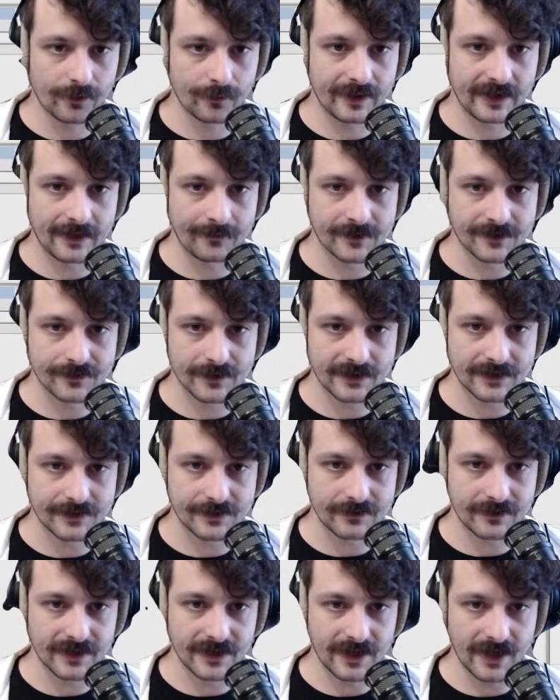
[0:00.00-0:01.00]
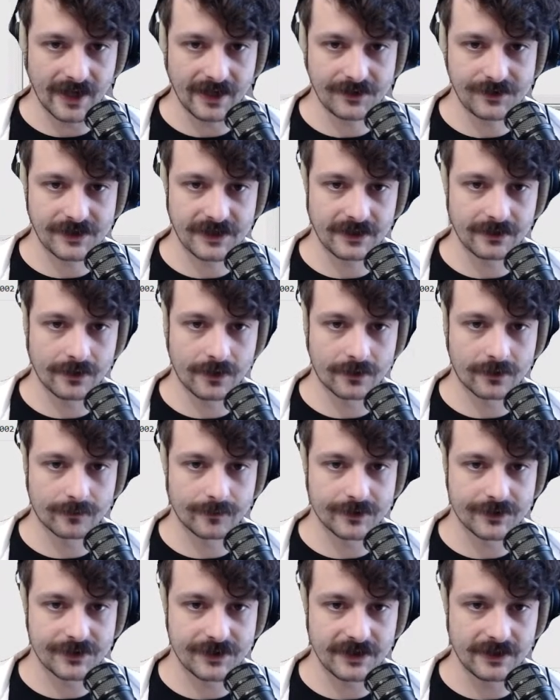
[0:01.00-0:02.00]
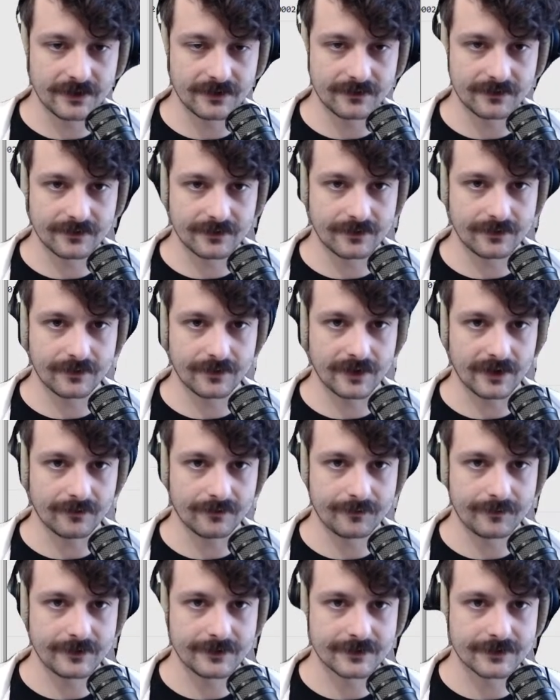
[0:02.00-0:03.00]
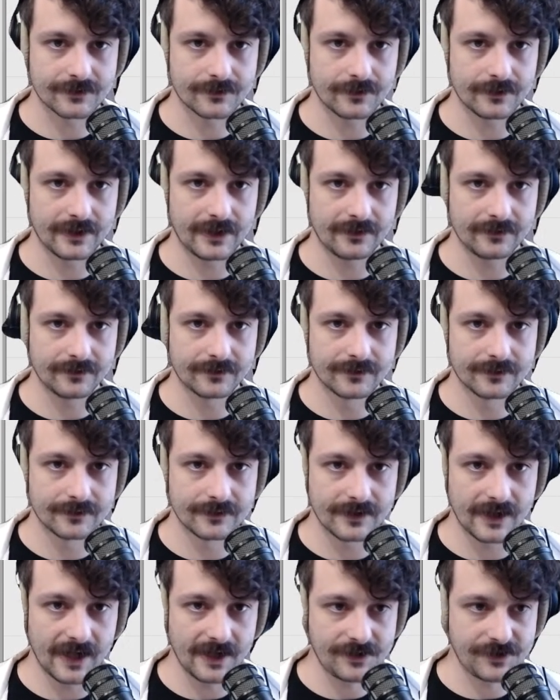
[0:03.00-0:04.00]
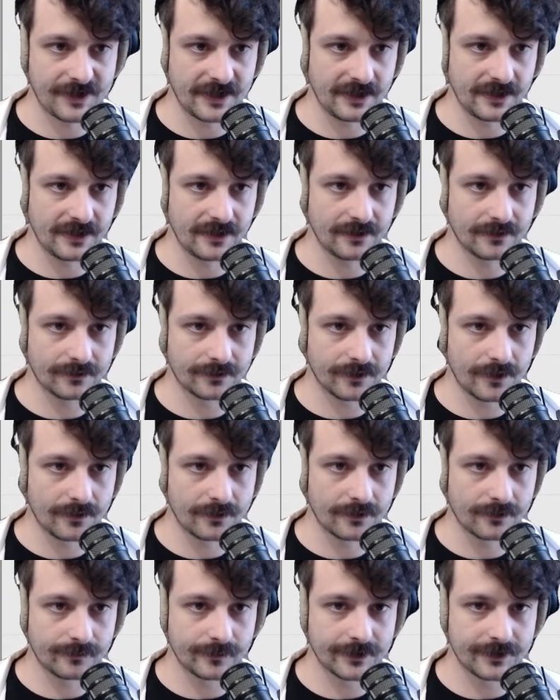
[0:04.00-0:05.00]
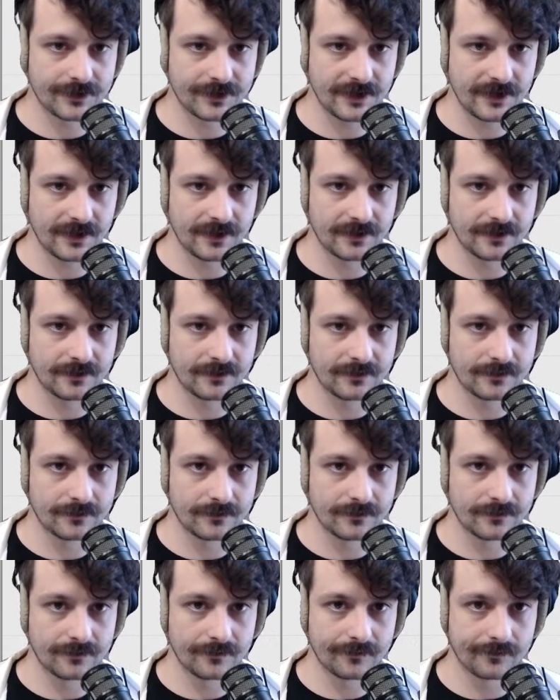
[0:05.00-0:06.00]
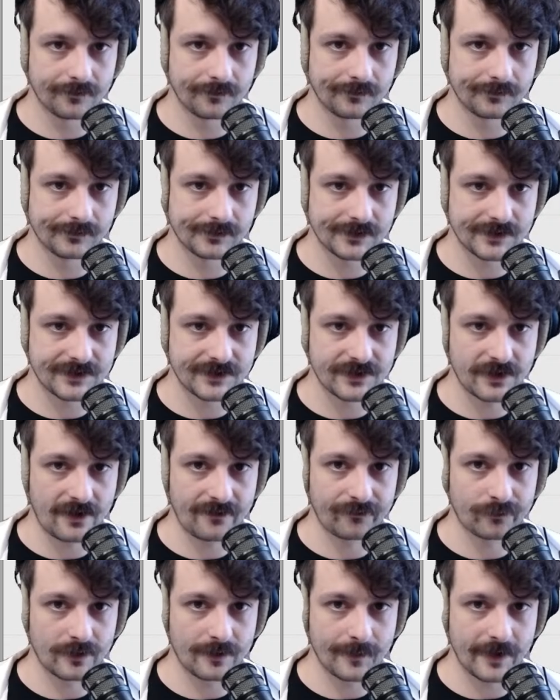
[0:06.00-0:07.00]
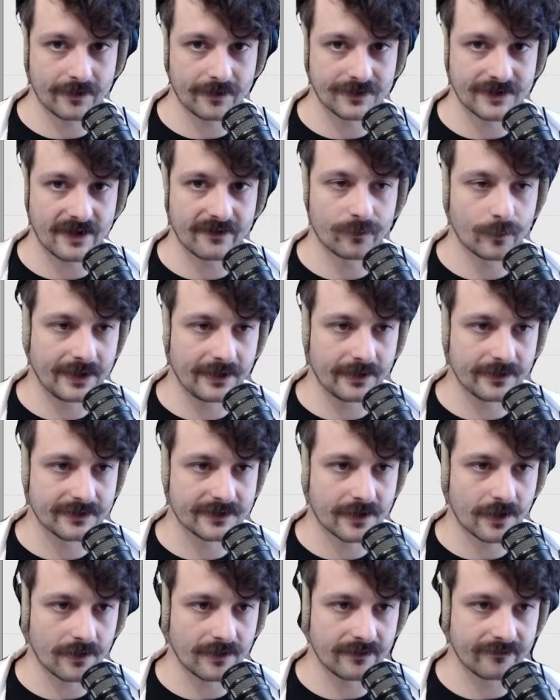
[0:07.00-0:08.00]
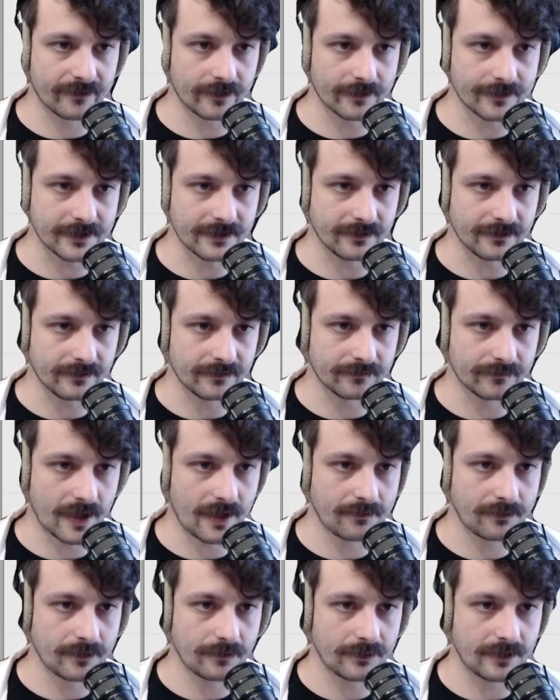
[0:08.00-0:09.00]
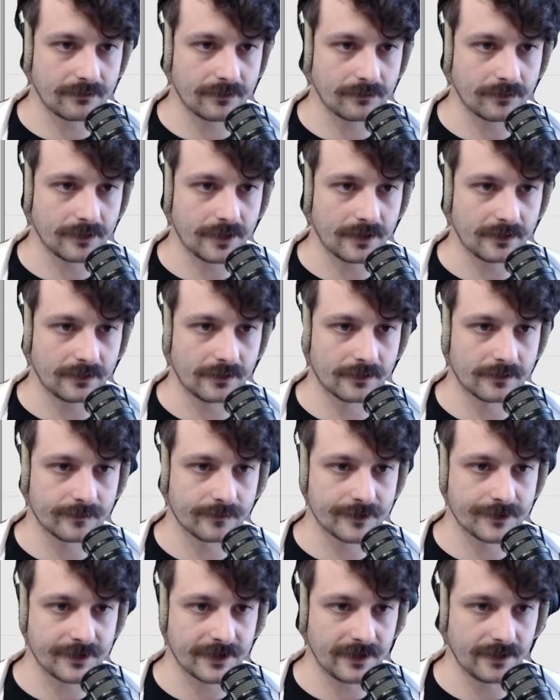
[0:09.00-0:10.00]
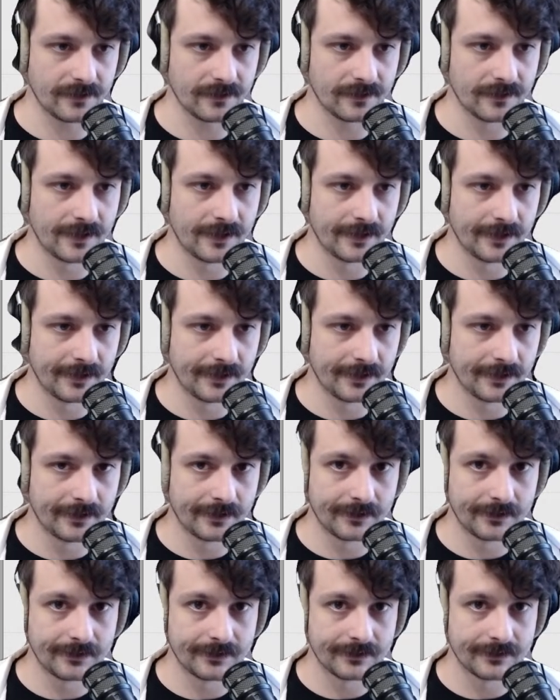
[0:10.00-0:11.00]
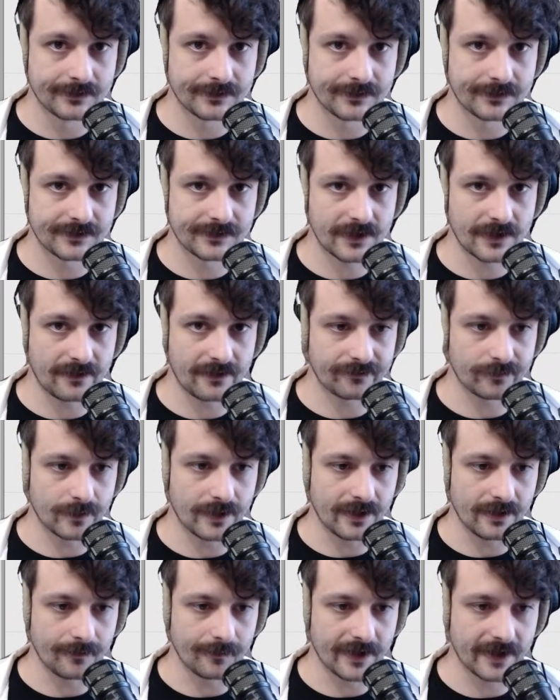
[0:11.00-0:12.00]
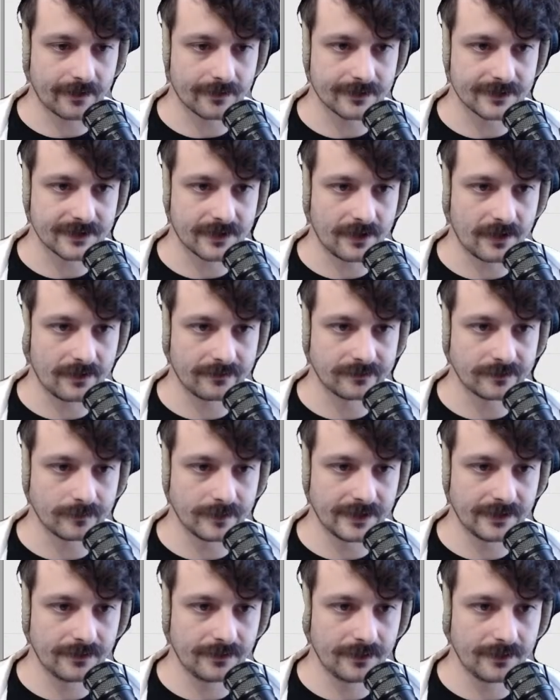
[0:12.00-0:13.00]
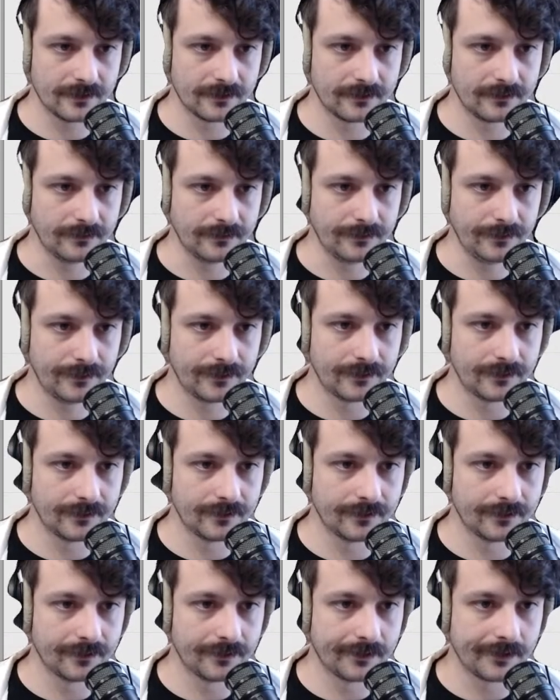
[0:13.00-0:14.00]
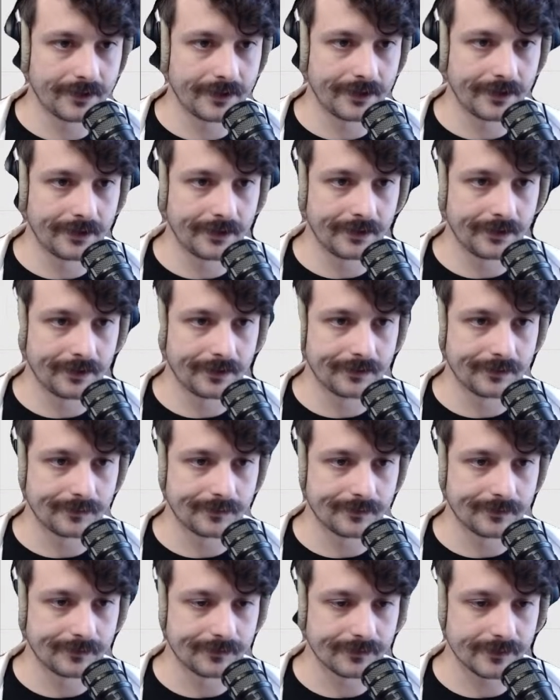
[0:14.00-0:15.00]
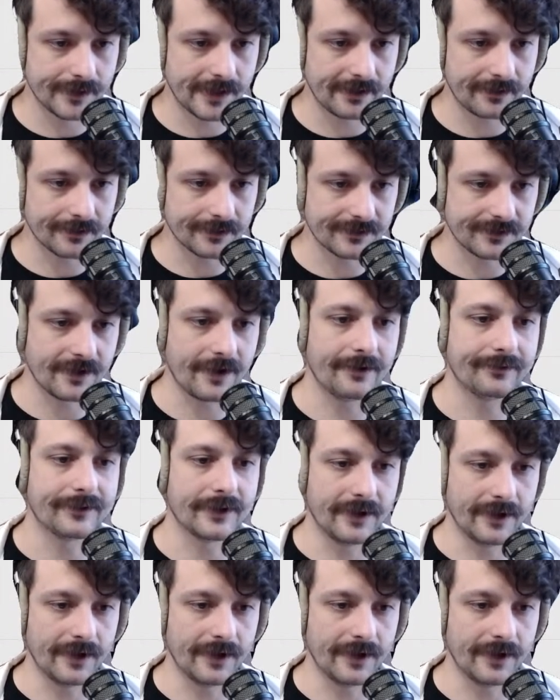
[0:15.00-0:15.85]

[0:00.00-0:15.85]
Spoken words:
rename this registry key. H key, local machine. Okay, let me just scroll down. H key, local machine, software, Microsoft Windows, current version. Blah, blah, blah, blah, blah. Local machine, software, Microsoft Windows, Microsoft.